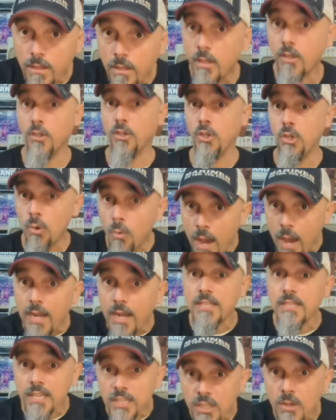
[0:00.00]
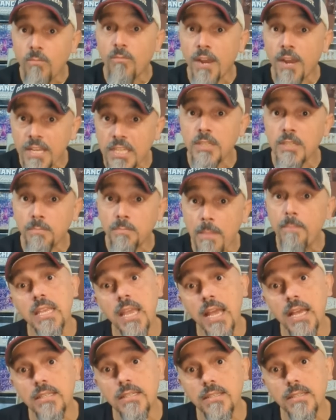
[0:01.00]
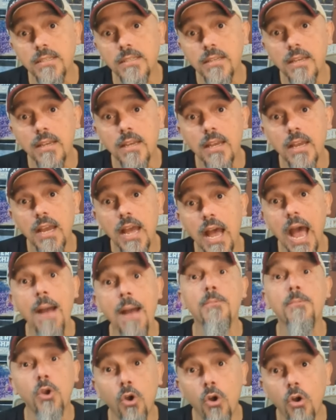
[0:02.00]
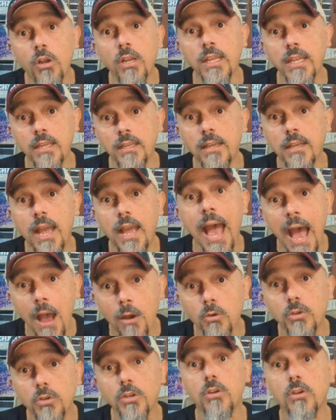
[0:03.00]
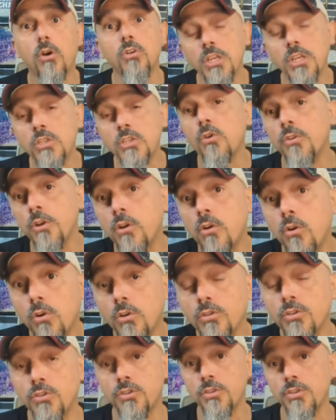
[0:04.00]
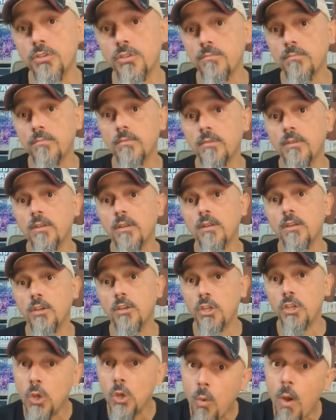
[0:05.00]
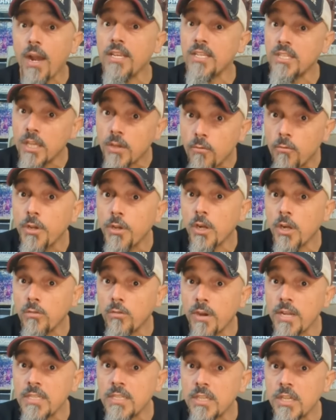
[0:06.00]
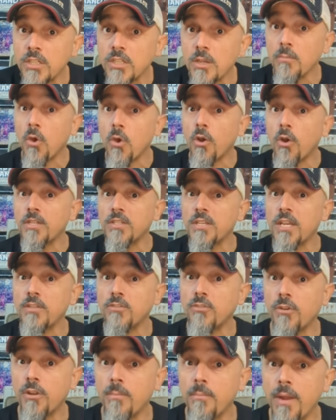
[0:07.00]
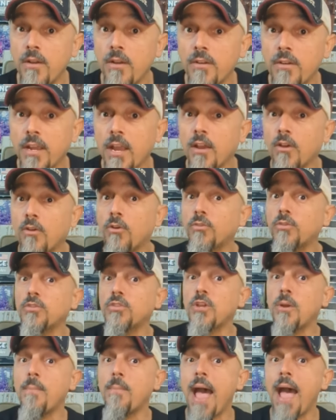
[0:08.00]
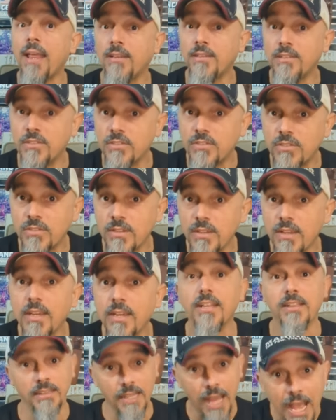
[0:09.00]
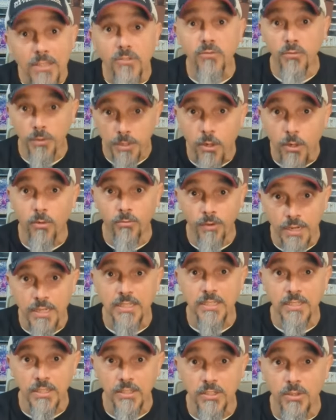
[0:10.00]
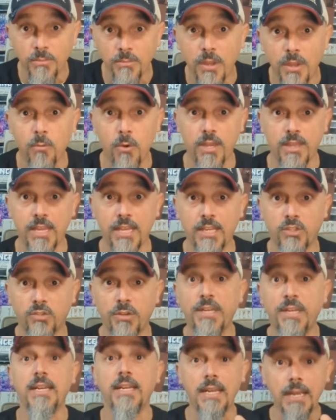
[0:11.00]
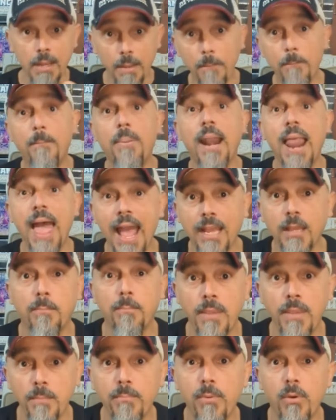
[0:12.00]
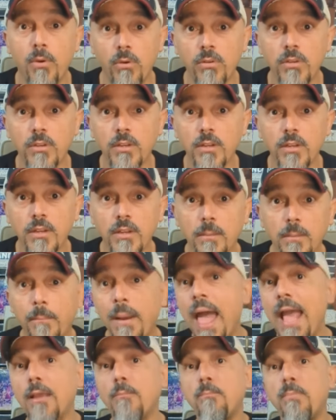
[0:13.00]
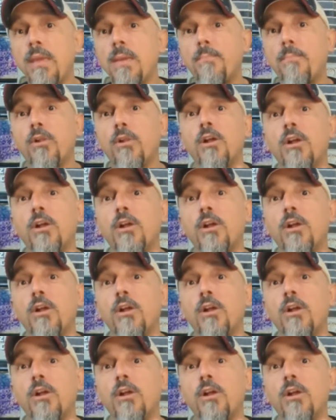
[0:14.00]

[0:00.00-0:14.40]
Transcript: You want to see some racist people? Yes. I'm calling out on these other cultures. You want to see real racism? Go to Central America, go to some islands. That's real racism, the way they treat black people. Black people are